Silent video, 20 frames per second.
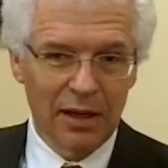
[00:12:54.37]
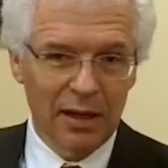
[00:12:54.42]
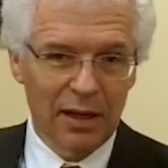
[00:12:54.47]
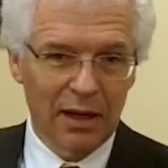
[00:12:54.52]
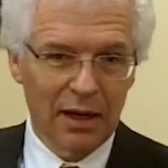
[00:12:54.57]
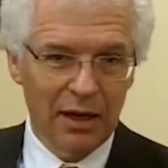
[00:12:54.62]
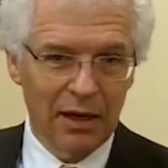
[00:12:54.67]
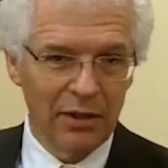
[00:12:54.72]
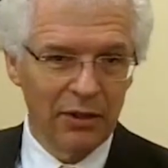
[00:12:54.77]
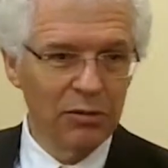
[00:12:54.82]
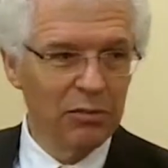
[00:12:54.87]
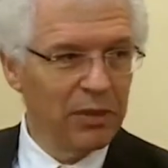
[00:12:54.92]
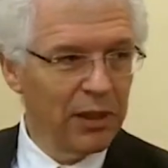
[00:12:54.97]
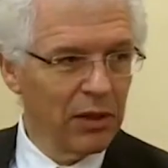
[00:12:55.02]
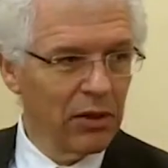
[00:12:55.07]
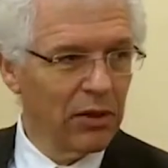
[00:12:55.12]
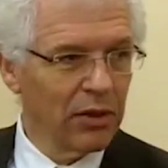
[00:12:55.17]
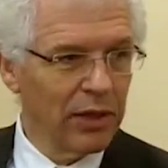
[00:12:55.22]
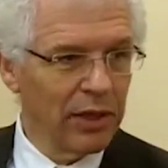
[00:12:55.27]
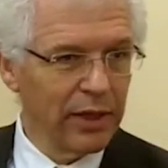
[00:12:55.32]
uh, you'd be
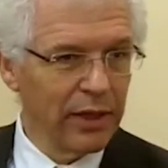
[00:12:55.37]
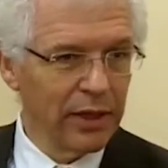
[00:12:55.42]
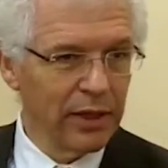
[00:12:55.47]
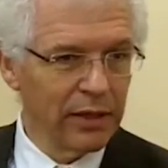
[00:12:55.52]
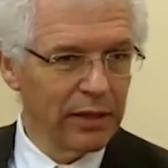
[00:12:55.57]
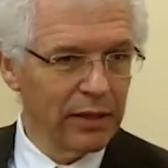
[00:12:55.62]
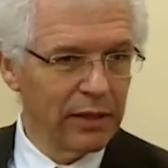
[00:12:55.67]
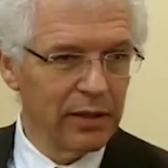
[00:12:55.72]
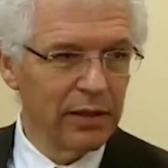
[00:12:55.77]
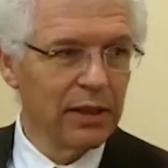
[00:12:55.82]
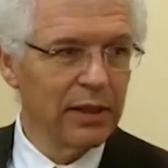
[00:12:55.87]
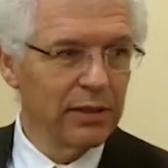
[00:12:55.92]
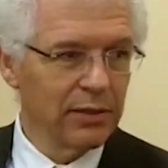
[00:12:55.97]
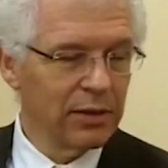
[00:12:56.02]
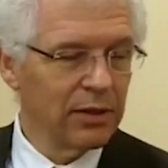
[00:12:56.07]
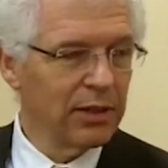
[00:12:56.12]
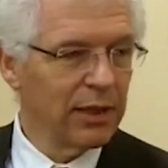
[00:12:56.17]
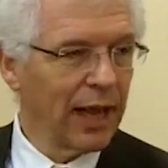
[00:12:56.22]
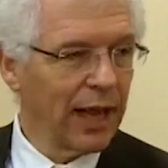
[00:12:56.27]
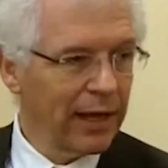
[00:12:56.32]
looking at at
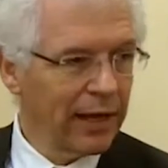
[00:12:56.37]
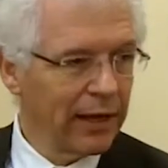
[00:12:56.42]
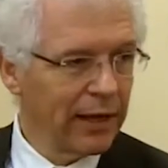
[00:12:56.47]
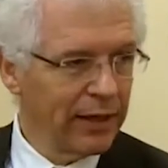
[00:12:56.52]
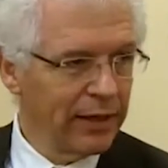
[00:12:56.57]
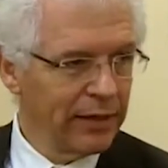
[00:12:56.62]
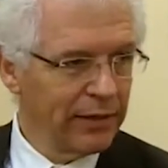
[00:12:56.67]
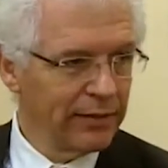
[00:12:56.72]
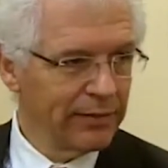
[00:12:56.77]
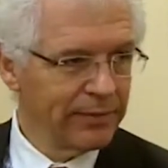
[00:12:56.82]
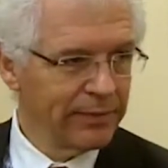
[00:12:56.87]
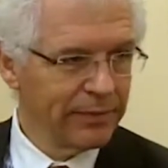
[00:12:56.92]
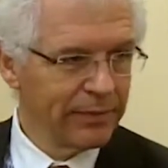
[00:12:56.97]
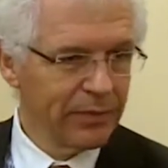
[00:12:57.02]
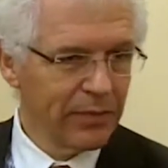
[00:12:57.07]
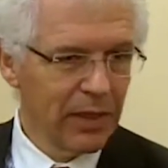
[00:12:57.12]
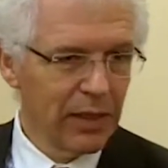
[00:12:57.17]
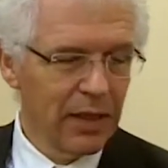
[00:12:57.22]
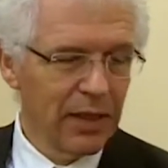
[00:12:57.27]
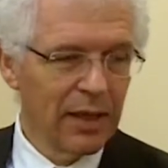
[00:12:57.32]
least a decade.
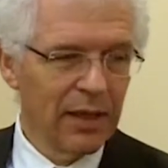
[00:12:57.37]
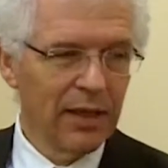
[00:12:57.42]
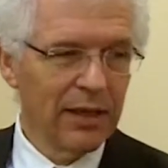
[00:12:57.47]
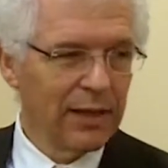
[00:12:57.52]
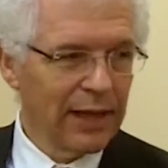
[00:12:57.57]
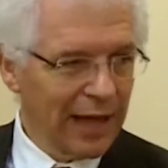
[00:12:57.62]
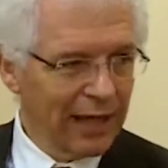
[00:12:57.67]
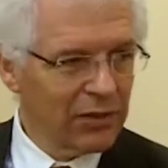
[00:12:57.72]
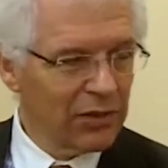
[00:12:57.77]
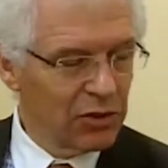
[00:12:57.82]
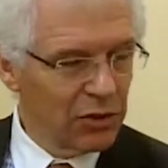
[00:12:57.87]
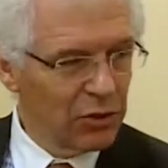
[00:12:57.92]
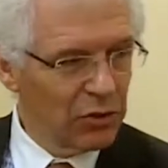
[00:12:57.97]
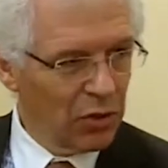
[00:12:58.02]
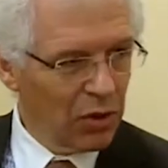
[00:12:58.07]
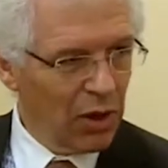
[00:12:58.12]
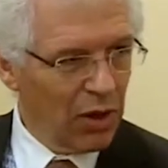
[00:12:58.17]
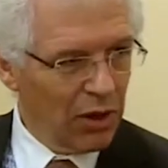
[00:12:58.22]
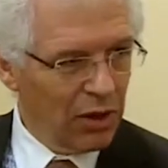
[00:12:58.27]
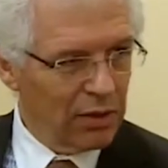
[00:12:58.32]
That's
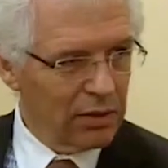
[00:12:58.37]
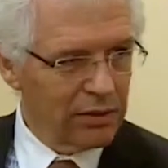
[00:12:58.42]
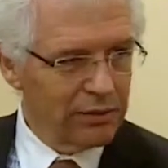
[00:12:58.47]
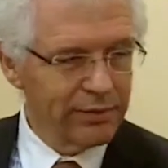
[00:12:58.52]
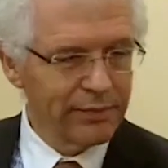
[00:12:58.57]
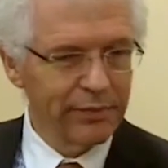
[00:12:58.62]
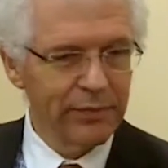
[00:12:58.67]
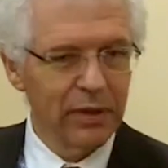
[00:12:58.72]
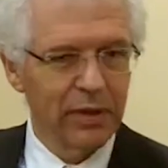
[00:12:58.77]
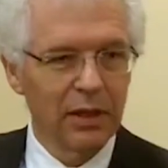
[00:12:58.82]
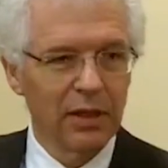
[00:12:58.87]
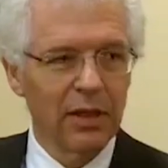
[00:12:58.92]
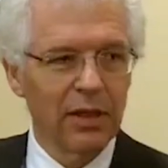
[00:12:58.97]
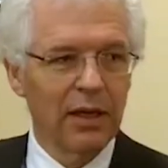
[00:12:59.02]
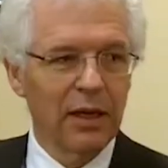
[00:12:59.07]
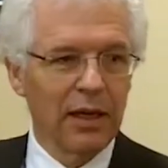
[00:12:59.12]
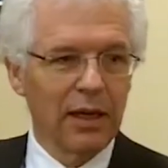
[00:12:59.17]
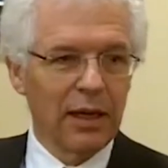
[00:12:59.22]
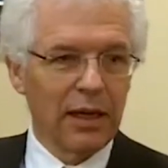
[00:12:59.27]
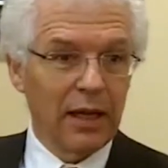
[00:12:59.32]
too long. It's far
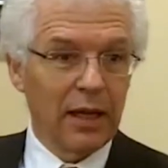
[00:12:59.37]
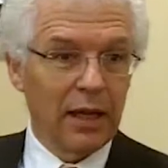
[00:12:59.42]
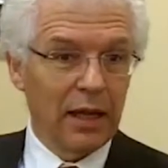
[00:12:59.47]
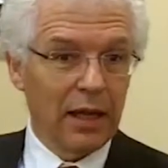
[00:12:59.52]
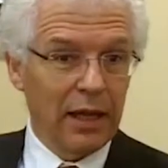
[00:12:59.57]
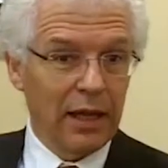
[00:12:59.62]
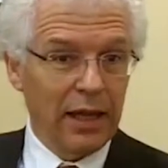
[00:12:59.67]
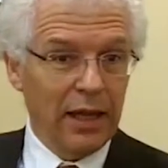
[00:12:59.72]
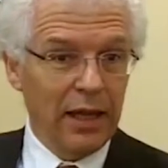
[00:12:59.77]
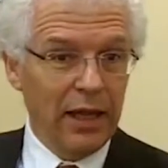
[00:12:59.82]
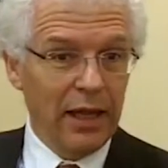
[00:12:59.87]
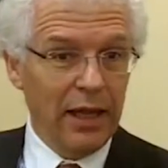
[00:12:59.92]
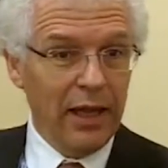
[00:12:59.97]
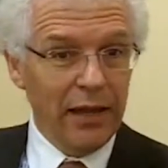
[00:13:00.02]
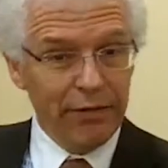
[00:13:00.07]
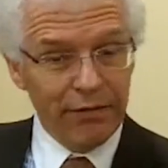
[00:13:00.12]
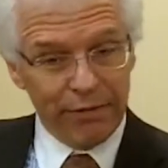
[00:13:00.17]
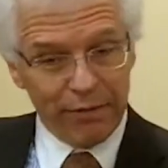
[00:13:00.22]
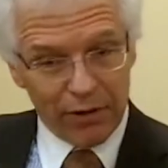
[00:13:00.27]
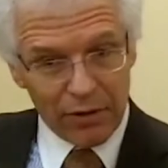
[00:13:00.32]
too long.
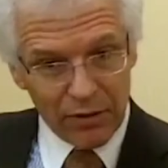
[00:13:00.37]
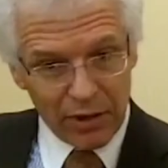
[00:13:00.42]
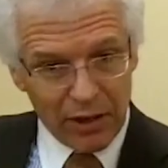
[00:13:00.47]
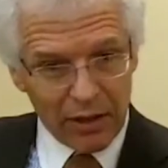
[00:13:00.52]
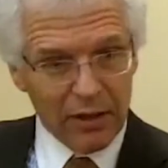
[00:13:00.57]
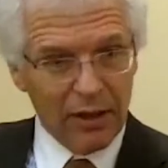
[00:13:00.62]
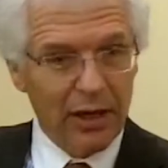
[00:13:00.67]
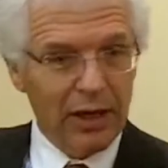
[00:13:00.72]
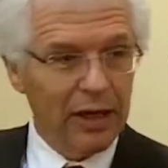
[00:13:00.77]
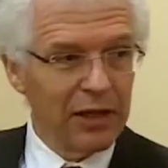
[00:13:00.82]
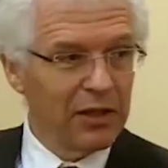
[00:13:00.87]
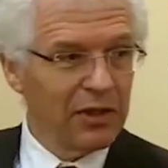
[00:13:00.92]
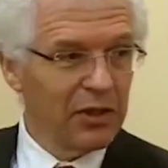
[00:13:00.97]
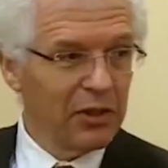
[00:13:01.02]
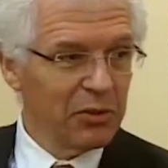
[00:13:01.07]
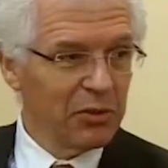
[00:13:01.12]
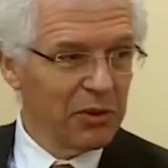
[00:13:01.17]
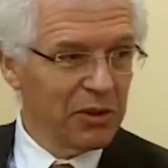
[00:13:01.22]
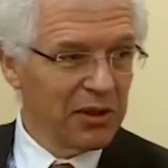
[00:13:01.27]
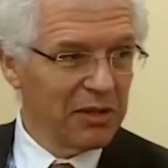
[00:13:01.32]
If, on the other hand,
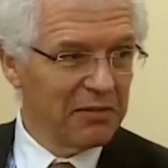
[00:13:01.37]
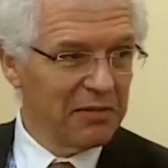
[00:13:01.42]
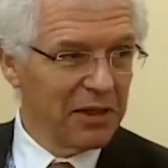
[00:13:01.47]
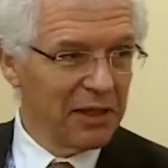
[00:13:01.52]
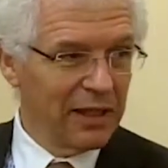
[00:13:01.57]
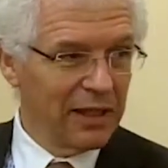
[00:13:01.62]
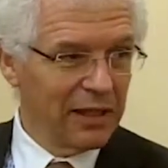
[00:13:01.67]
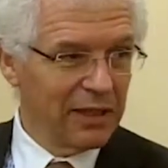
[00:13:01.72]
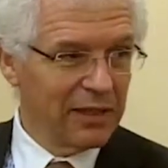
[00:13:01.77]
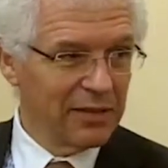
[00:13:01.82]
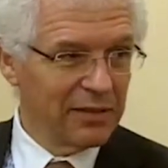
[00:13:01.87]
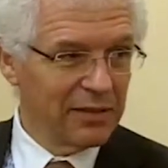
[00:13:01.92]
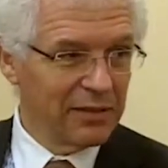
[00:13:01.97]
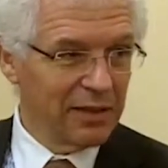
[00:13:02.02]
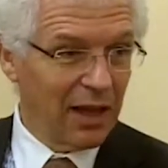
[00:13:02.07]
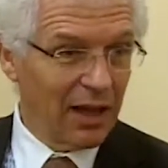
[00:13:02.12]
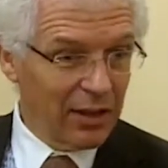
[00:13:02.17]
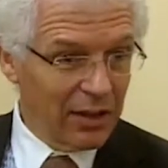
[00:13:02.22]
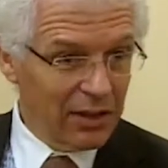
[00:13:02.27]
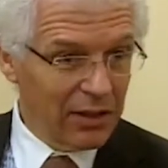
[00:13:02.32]
you were living
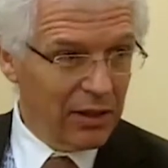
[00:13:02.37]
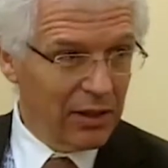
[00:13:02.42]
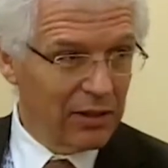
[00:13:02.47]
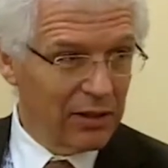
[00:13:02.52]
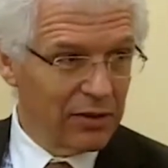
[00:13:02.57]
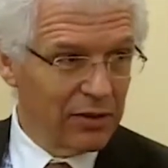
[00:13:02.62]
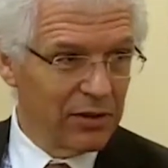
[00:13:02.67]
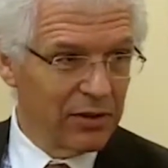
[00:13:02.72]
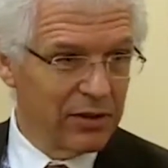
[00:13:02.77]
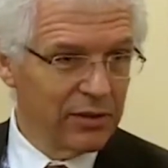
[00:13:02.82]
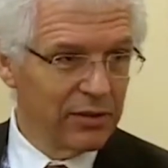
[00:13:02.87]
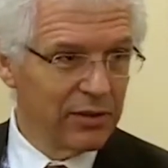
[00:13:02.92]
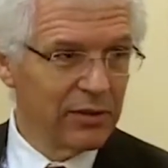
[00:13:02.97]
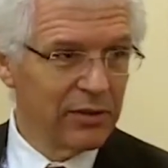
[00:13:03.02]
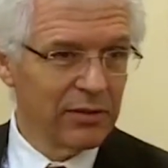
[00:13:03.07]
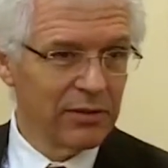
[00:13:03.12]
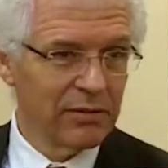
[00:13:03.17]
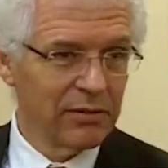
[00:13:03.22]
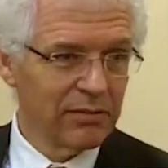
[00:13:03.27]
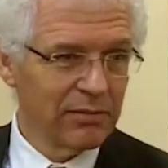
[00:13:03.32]
in other
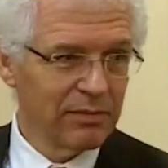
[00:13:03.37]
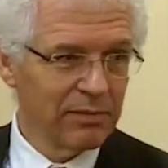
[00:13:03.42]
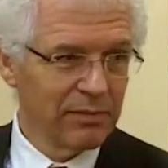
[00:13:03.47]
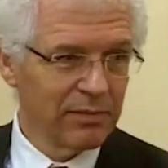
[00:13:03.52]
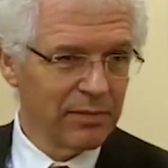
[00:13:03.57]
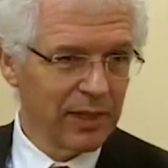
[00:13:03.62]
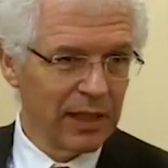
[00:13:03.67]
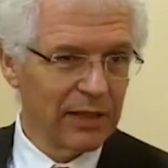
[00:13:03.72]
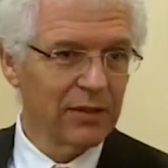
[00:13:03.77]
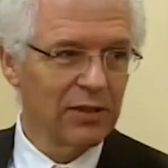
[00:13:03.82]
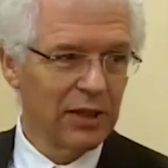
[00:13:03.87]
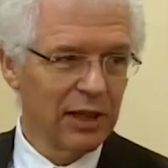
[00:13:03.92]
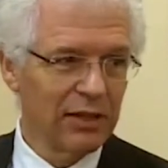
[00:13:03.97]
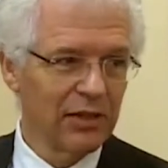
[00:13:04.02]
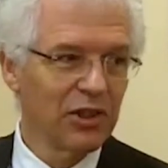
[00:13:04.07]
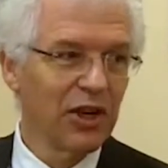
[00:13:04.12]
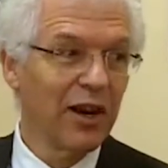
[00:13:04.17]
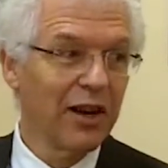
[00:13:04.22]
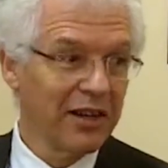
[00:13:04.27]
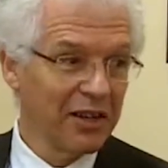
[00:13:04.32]
countries, let's
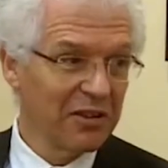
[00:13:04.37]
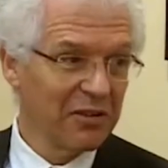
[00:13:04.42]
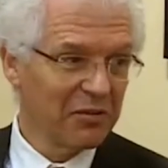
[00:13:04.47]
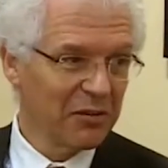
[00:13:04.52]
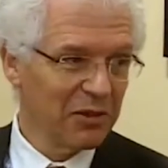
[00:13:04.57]
take China,